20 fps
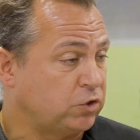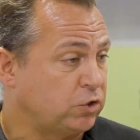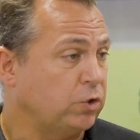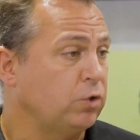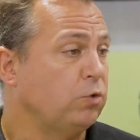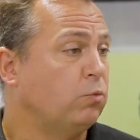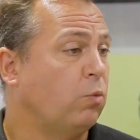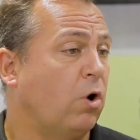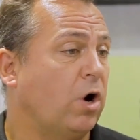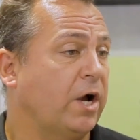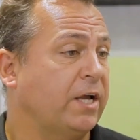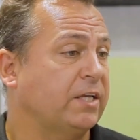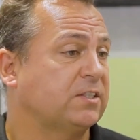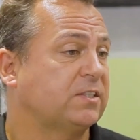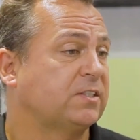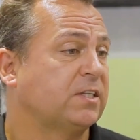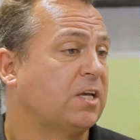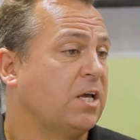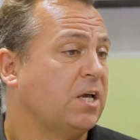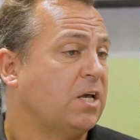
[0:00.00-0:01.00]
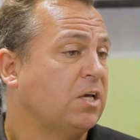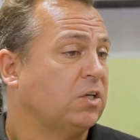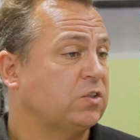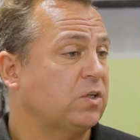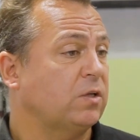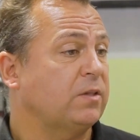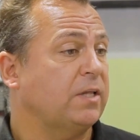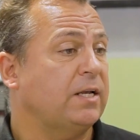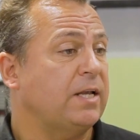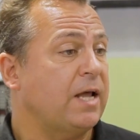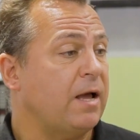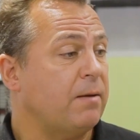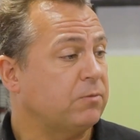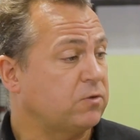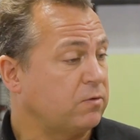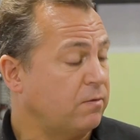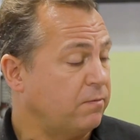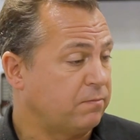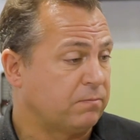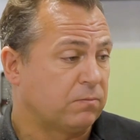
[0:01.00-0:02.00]
two whites. So then
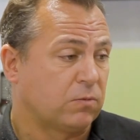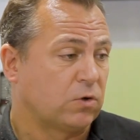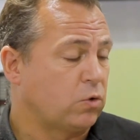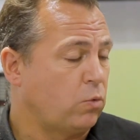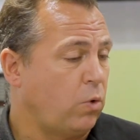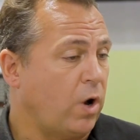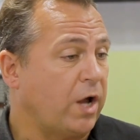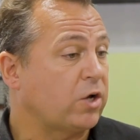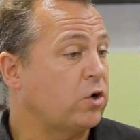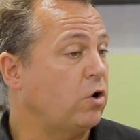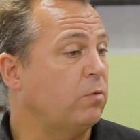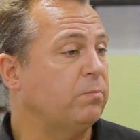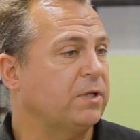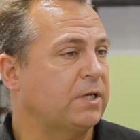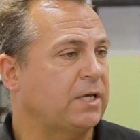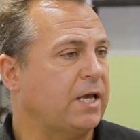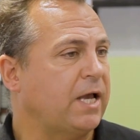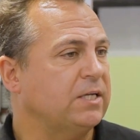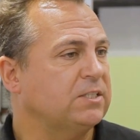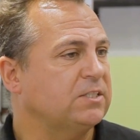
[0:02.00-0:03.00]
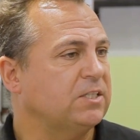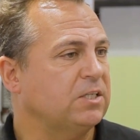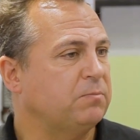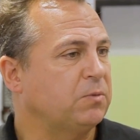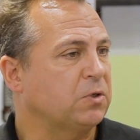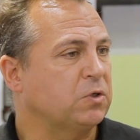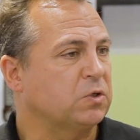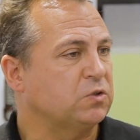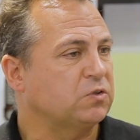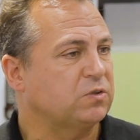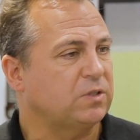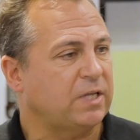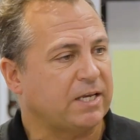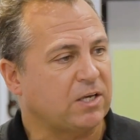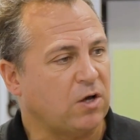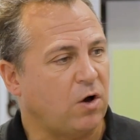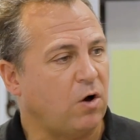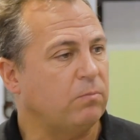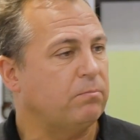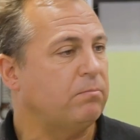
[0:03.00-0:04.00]
that's quite complicated because they
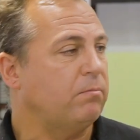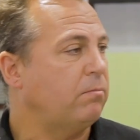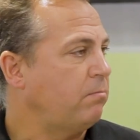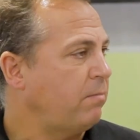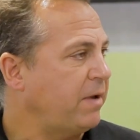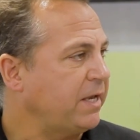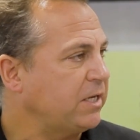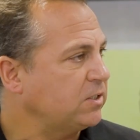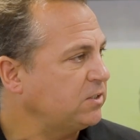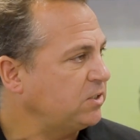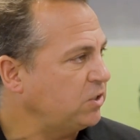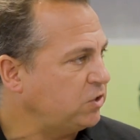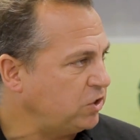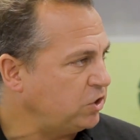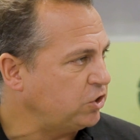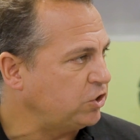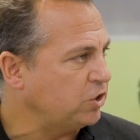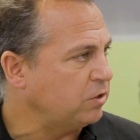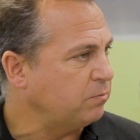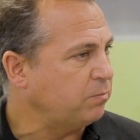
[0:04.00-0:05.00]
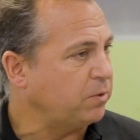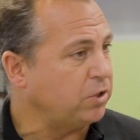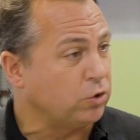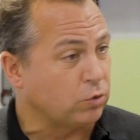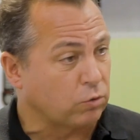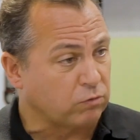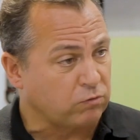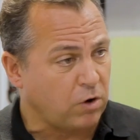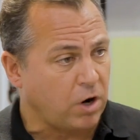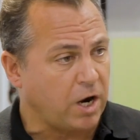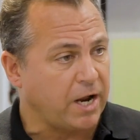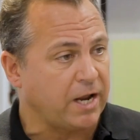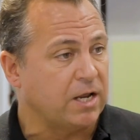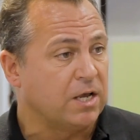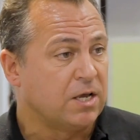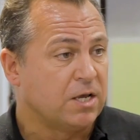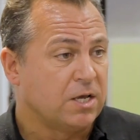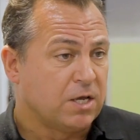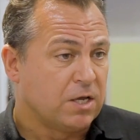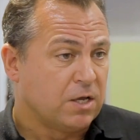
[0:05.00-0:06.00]
can't make a decision. But you're right,
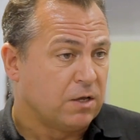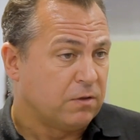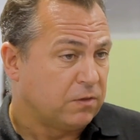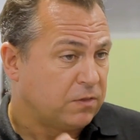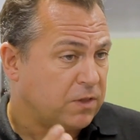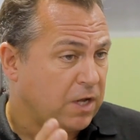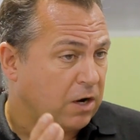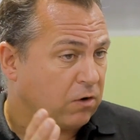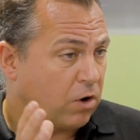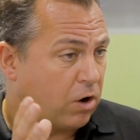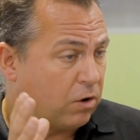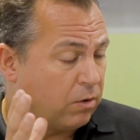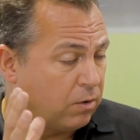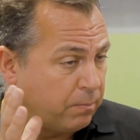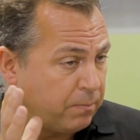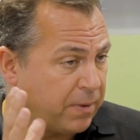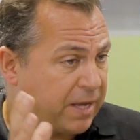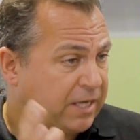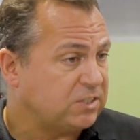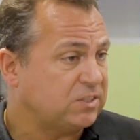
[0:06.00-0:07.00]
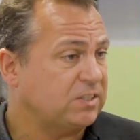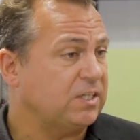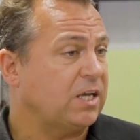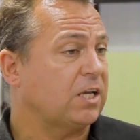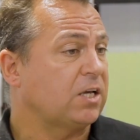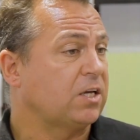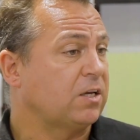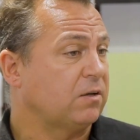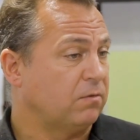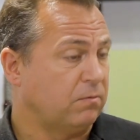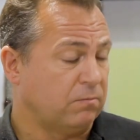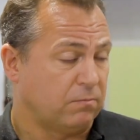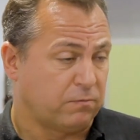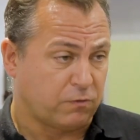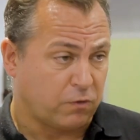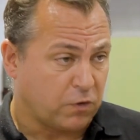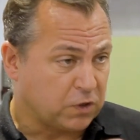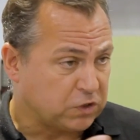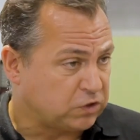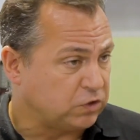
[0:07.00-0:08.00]
there are basic
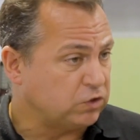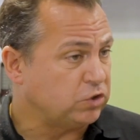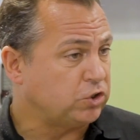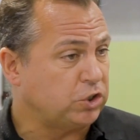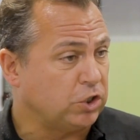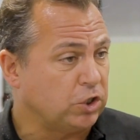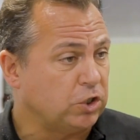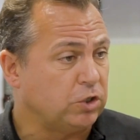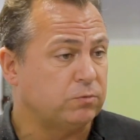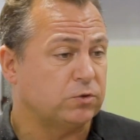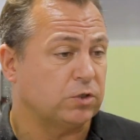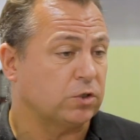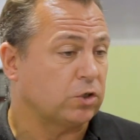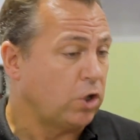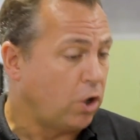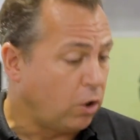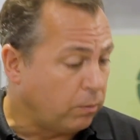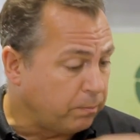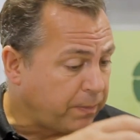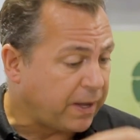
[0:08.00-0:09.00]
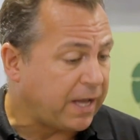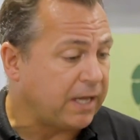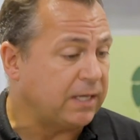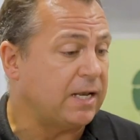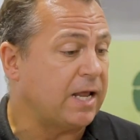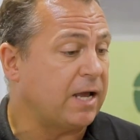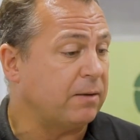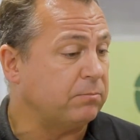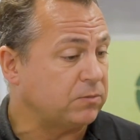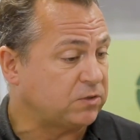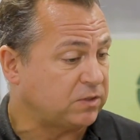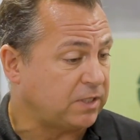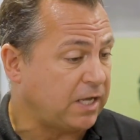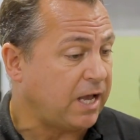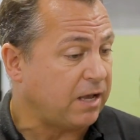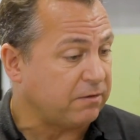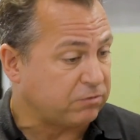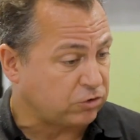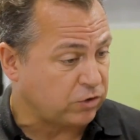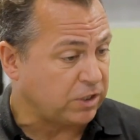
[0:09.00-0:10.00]
fluorescent tubes and compact lamps that have